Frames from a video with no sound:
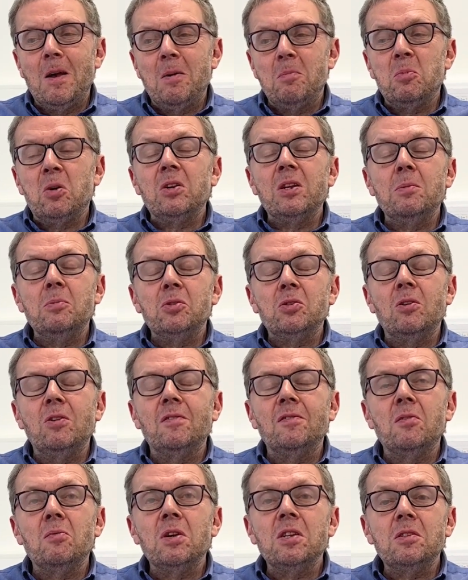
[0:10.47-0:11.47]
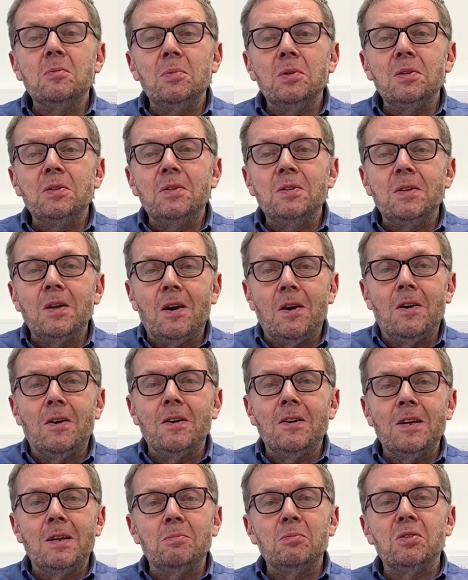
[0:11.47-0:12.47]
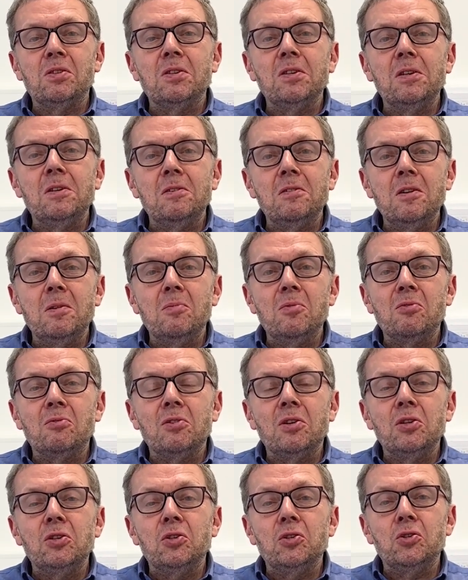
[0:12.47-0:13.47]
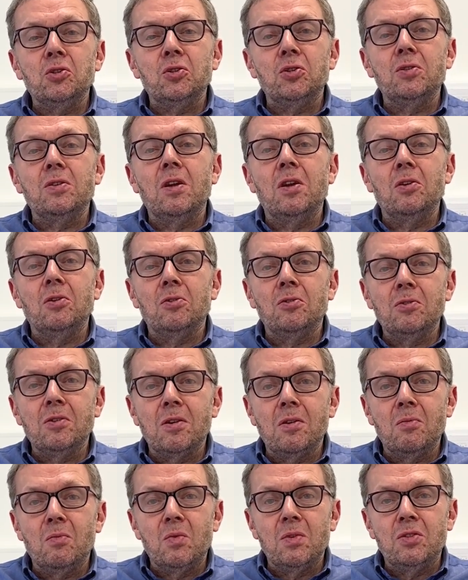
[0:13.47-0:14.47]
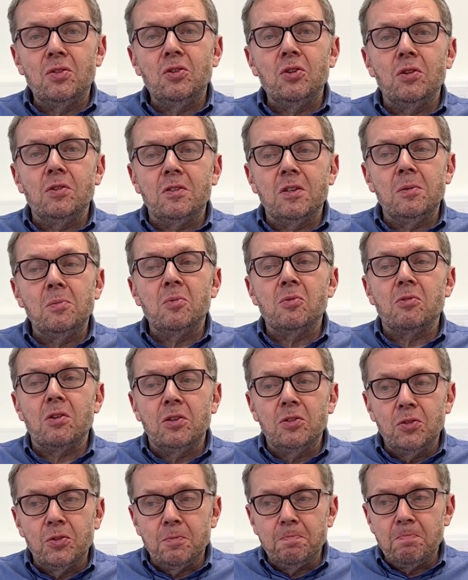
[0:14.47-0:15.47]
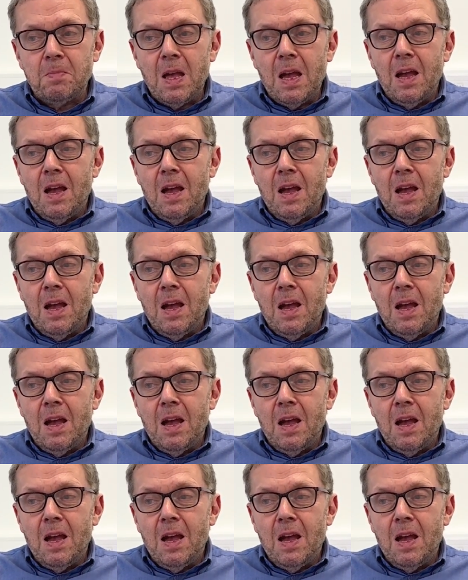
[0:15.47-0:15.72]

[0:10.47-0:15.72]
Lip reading: My name is Oliver Westland. I am Senior Immigration Lawyer with GSM Immigration.